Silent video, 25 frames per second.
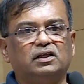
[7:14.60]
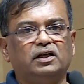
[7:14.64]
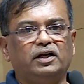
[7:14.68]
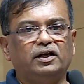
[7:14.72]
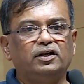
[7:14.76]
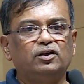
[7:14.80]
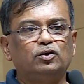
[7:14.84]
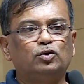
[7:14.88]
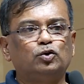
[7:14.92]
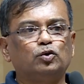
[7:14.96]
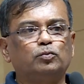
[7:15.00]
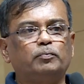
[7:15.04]

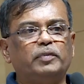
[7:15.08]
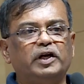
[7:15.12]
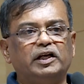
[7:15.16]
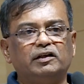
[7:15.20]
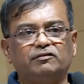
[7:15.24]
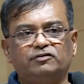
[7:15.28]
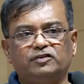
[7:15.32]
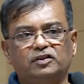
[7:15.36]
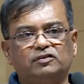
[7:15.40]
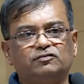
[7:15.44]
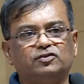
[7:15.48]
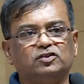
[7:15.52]
into
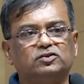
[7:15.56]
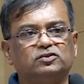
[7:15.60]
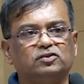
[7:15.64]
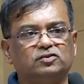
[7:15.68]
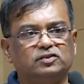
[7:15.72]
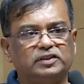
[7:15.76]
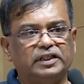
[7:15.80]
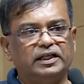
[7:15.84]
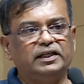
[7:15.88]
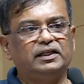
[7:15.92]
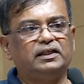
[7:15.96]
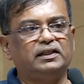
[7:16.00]
benefit for
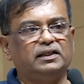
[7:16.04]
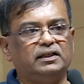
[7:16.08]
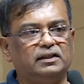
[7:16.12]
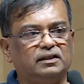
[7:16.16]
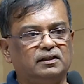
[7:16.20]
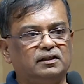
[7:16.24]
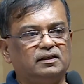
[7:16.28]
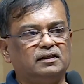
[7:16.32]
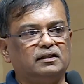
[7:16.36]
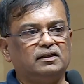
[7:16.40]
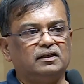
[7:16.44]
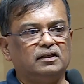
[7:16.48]
society
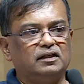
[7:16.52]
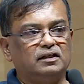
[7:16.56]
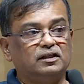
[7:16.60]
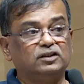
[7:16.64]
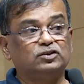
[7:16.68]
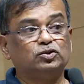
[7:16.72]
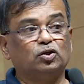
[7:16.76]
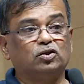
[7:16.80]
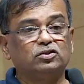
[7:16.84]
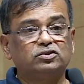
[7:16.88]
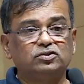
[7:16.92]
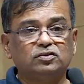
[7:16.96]

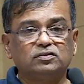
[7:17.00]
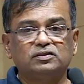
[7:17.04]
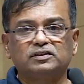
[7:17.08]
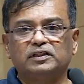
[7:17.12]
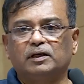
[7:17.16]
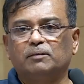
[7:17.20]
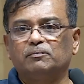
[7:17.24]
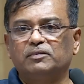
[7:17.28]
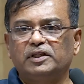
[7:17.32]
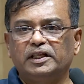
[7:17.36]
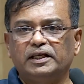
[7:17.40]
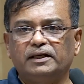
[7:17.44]
is also
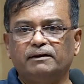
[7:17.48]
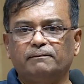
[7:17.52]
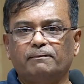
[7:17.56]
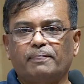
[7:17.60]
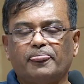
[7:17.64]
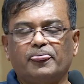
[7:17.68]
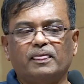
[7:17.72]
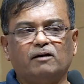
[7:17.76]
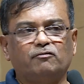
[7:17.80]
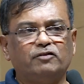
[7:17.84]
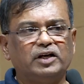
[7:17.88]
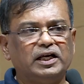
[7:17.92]
something
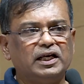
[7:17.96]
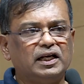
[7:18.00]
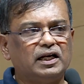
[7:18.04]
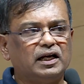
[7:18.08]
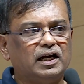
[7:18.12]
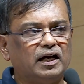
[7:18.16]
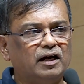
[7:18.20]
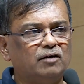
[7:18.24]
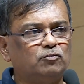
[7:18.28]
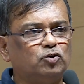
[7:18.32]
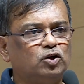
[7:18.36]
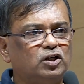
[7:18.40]
where
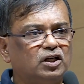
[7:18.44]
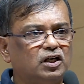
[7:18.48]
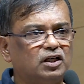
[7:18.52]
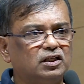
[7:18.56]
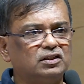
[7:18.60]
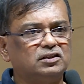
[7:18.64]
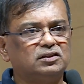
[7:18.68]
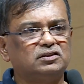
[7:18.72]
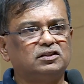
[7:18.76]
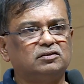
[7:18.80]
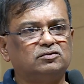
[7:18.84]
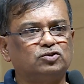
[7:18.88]
I would
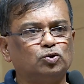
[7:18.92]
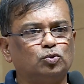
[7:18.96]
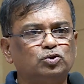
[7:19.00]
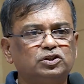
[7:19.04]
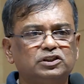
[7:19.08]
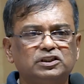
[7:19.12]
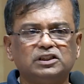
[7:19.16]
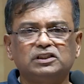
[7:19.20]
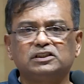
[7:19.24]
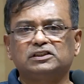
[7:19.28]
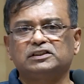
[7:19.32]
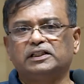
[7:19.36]
urge the
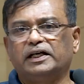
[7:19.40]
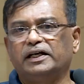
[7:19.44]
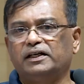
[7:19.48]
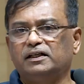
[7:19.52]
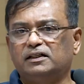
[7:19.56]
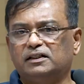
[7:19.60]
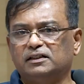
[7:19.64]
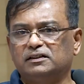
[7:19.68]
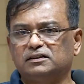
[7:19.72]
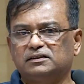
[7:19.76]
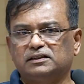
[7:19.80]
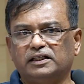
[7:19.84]
social
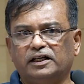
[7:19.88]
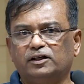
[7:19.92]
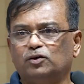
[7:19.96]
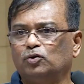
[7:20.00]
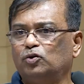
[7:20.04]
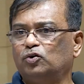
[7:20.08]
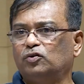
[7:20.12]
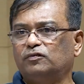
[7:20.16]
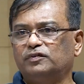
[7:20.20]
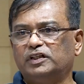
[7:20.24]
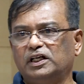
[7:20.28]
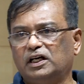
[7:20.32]
scientists, I
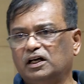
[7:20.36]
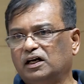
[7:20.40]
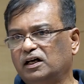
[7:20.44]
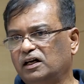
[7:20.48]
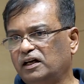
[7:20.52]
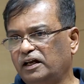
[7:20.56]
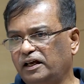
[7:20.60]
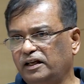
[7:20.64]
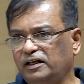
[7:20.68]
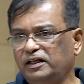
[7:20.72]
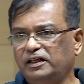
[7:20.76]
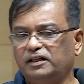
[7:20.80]
don't know if there are
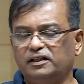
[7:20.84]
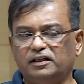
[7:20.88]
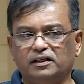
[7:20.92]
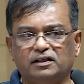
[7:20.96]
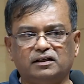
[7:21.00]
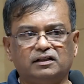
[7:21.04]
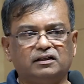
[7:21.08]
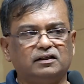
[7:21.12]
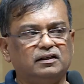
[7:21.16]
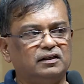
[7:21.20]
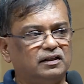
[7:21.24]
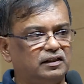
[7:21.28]
any
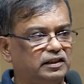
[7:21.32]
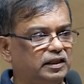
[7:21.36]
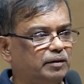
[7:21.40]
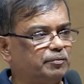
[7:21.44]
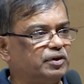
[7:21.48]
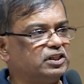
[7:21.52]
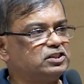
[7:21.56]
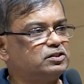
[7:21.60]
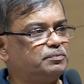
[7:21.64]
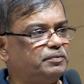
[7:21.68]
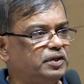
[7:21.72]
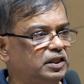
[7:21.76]
here, there
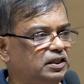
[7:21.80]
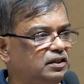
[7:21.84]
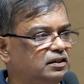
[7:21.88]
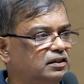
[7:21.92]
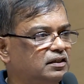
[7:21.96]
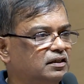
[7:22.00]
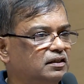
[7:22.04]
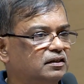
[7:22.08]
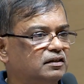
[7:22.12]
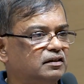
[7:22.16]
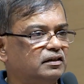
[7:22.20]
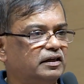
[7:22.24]
must be,
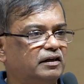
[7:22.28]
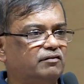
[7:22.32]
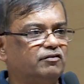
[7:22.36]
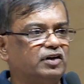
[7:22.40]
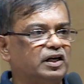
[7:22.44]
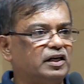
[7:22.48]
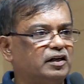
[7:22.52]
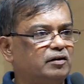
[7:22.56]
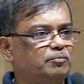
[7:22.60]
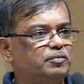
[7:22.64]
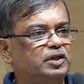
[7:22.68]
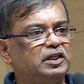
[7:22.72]

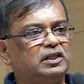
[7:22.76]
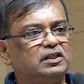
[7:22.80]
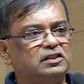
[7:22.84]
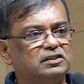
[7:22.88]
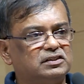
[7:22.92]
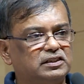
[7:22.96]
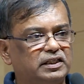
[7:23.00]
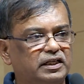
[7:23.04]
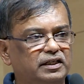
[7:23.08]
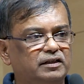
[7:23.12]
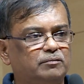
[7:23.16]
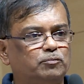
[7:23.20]
environmental
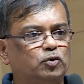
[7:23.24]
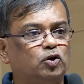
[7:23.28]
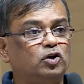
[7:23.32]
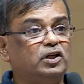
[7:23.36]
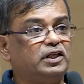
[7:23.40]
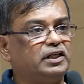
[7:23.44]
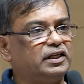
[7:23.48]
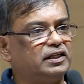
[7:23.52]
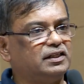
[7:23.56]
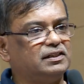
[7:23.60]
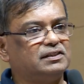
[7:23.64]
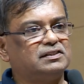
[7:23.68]
science,
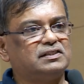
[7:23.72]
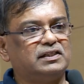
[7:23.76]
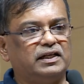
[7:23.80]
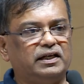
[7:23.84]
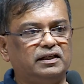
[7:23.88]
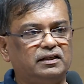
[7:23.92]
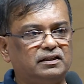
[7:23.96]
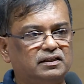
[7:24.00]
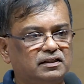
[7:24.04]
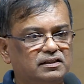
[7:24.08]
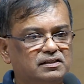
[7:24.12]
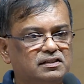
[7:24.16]
political
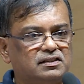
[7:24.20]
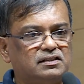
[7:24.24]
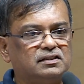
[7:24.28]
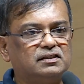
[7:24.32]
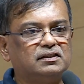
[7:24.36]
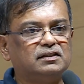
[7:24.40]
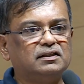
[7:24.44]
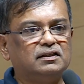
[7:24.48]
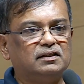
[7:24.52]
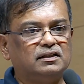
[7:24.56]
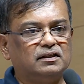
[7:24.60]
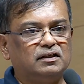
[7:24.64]

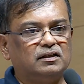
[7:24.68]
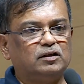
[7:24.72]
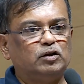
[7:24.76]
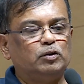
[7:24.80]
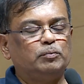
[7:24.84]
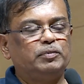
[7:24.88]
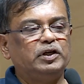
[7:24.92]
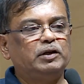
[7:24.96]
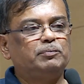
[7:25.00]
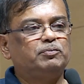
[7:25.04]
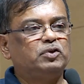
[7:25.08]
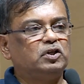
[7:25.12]
scientists,
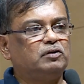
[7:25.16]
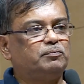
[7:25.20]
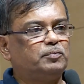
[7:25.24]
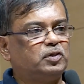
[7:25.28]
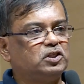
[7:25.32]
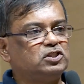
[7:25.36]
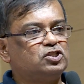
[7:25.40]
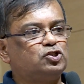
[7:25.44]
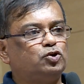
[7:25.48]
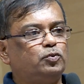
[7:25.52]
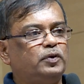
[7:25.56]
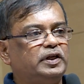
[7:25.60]
people
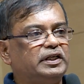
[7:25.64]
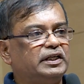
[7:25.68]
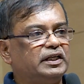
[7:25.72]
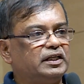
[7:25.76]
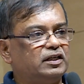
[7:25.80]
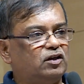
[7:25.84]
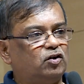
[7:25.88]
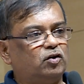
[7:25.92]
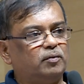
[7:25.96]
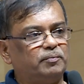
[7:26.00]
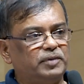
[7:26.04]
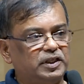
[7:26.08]
pursuing
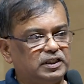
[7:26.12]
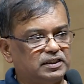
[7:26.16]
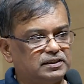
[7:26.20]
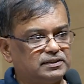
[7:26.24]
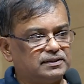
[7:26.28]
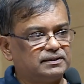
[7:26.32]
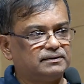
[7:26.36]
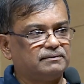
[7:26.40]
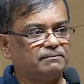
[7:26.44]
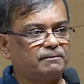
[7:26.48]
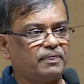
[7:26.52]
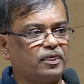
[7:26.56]

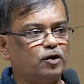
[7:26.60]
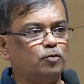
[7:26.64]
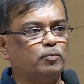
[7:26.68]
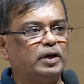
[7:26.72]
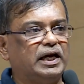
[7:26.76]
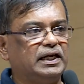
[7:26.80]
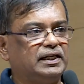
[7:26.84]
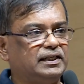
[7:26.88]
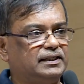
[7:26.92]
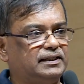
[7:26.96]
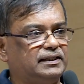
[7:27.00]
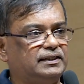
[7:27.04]
economics,
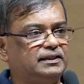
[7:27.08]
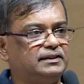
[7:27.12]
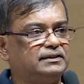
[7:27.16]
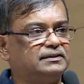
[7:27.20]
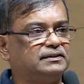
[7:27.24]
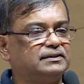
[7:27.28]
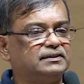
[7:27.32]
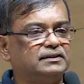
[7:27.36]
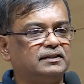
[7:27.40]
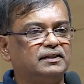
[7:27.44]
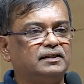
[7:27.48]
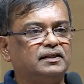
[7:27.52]

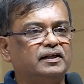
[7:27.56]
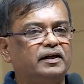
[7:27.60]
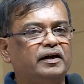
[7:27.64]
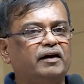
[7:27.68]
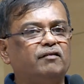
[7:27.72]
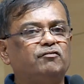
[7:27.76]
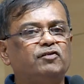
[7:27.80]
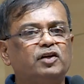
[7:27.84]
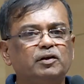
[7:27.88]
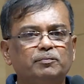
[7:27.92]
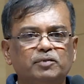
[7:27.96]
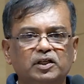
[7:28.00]
humanities,
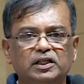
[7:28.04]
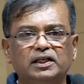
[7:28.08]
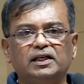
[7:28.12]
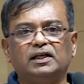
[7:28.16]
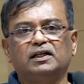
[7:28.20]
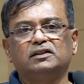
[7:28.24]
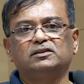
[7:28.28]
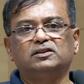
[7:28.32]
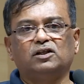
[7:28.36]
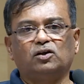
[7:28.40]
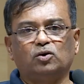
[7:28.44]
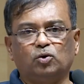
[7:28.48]
everybody
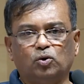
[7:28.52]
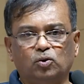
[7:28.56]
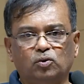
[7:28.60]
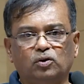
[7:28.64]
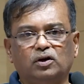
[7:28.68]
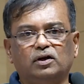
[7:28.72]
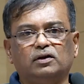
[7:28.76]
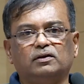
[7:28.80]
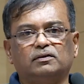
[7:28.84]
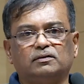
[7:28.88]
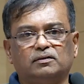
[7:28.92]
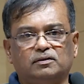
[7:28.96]
has a role.
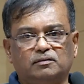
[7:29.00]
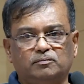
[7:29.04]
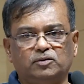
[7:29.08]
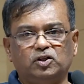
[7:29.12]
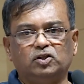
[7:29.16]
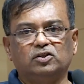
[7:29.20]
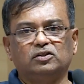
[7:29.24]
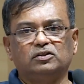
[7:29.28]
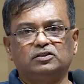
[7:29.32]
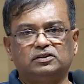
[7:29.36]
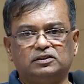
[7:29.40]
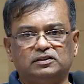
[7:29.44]

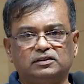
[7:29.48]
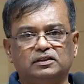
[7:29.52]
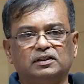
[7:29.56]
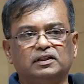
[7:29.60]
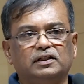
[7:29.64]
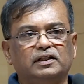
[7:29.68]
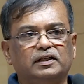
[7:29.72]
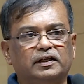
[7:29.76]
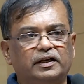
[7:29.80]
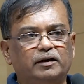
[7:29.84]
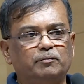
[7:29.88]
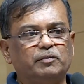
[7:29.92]
Because
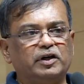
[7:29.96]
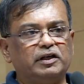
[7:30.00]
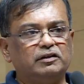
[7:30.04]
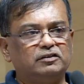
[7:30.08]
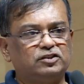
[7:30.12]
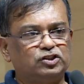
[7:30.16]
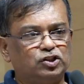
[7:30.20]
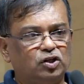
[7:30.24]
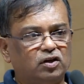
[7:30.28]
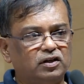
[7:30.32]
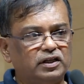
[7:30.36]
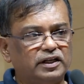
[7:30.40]
in my
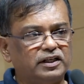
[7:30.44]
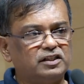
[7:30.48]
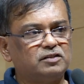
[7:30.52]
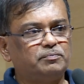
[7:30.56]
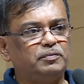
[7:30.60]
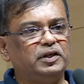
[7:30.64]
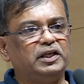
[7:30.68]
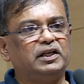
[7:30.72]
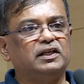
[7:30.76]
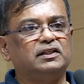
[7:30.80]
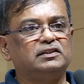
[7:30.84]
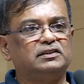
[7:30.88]
short
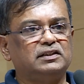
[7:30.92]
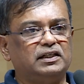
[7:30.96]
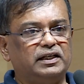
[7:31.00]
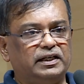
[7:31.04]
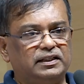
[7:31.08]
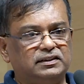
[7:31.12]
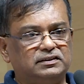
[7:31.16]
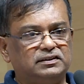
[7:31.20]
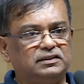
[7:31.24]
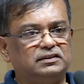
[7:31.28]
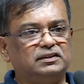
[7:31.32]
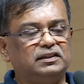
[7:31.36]
experience in
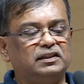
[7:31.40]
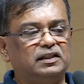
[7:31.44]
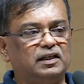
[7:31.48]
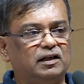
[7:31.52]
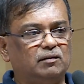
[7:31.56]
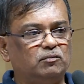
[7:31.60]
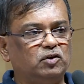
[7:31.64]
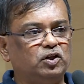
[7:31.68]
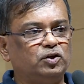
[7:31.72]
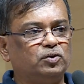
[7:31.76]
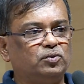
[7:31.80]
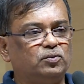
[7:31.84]

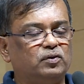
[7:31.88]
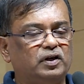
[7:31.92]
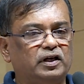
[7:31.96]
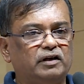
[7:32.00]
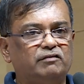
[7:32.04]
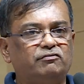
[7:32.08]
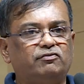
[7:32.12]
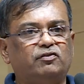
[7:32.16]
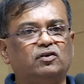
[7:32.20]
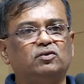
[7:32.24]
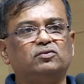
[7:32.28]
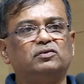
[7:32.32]
ICCW,
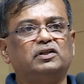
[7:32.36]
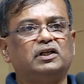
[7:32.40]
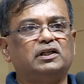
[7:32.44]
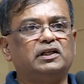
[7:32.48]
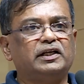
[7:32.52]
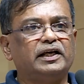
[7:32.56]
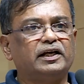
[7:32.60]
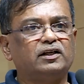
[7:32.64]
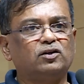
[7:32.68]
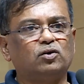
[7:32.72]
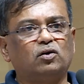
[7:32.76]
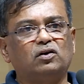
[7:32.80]
I found that
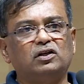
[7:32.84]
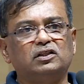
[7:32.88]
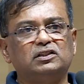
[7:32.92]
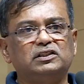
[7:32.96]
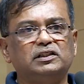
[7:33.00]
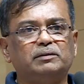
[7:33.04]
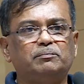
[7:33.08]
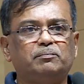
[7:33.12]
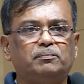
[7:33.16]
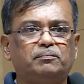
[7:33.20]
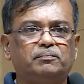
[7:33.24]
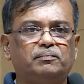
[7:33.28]

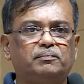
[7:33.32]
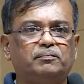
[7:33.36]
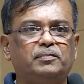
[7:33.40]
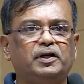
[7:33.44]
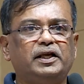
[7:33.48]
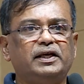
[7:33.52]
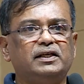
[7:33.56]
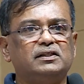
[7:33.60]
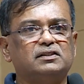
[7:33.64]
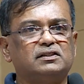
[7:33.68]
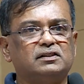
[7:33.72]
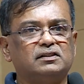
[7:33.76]
technology
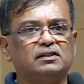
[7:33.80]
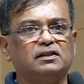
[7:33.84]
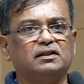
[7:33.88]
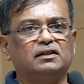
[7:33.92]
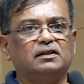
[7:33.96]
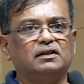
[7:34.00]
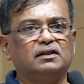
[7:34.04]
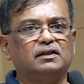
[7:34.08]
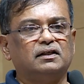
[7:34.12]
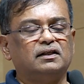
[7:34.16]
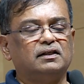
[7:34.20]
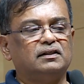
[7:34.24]
plays
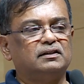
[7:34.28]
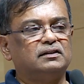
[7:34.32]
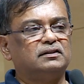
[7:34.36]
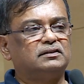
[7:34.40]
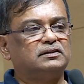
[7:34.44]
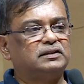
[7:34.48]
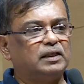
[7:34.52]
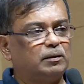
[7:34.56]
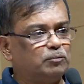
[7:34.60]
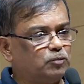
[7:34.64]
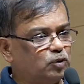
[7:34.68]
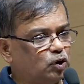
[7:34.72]

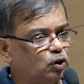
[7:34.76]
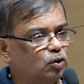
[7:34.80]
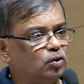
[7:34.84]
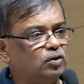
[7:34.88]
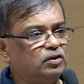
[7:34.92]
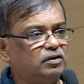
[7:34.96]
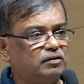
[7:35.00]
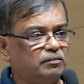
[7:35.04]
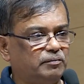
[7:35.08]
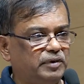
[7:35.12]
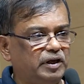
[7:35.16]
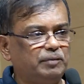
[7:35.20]
some
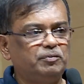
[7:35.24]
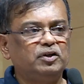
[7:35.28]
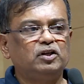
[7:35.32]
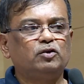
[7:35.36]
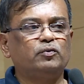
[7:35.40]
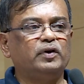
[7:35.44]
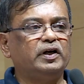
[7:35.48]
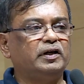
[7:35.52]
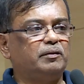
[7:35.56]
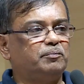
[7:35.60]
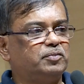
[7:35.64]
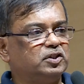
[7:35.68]
role, maybe
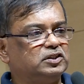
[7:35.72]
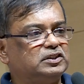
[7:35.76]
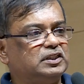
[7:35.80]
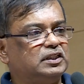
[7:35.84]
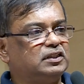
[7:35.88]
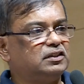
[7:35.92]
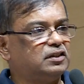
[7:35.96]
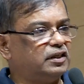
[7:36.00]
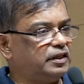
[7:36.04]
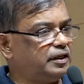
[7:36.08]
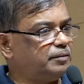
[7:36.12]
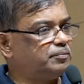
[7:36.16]
20%,
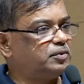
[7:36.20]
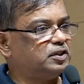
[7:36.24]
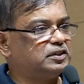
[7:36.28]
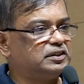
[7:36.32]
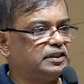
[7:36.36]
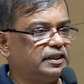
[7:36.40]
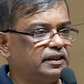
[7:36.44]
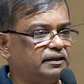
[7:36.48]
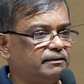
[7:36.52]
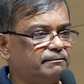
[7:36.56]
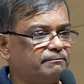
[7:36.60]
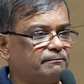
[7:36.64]

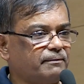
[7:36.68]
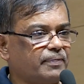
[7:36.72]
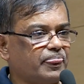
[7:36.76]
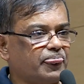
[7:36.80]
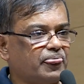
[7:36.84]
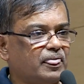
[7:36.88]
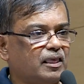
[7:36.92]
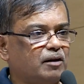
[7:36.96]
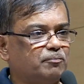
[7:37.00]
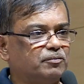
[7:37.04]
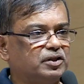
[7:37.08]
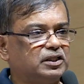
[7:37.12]

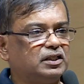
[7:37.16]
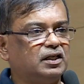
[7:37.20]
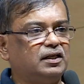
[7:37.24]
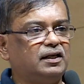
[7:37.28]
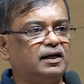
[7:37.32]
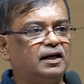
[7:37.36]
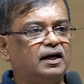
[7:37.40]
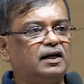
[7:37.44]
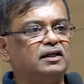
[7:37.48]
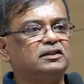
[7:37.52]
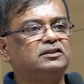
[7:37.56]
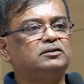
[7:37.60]
30%, but a
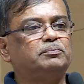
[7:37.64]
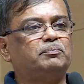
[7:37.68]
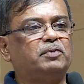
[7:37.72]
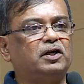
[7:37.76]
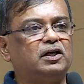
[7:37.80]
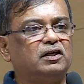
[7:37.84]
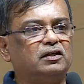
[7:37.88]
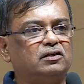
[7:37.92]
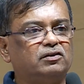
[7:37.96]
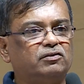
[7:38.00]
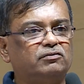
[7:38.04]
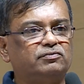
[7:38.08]
large
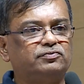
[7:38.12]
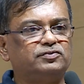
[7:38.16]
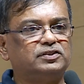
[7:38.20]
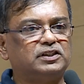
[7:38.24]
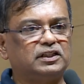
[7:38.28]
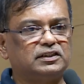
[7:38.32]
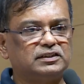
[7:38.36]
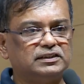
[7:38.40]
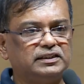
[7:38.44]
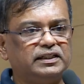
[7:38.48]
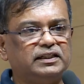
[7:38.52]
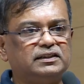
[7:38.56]
part of
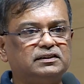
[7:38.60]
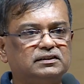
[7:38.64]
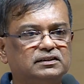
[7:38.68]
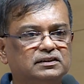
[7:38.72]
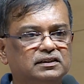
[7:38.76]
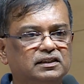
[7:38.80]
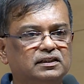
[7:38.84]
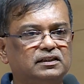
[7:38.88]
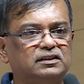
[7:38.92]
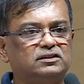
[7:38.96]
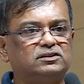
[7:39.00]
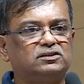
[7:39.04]

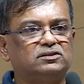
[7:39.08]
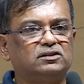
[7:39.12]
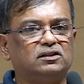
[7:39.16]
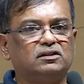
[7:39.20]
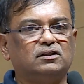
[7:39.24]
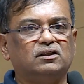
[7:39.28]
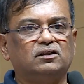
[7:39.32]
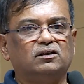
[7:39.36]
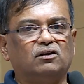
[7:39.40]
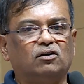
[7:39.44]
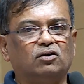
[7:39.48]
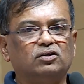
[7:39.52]
success
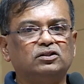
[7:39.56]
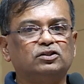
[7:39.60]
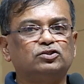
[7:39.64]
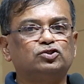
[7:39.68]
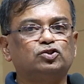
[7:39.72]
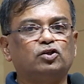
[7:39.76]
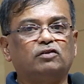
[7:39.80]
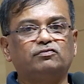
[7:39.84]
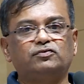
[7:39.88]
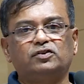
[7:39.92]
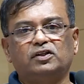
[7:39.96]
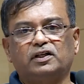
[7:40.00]
is on the
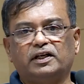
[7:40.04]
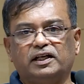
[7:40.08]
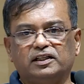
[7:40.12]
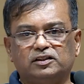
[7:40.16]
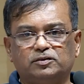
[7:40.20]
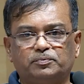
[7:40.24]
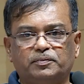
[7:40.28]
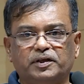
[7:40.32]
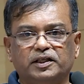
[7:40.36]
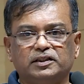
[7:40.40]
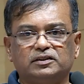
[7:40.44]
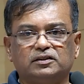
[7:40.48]
softer
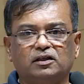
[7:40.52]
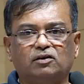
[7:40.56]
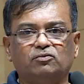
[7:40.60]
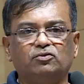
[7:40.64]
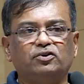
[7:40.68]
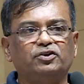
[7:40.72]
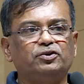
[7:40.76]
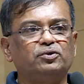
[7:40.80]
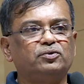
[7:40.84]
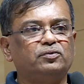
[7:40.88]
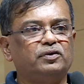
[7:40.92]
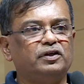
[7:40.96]
aspects. How
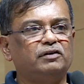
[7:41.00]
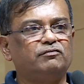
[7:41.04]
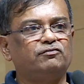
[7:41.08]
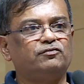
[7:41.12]
do you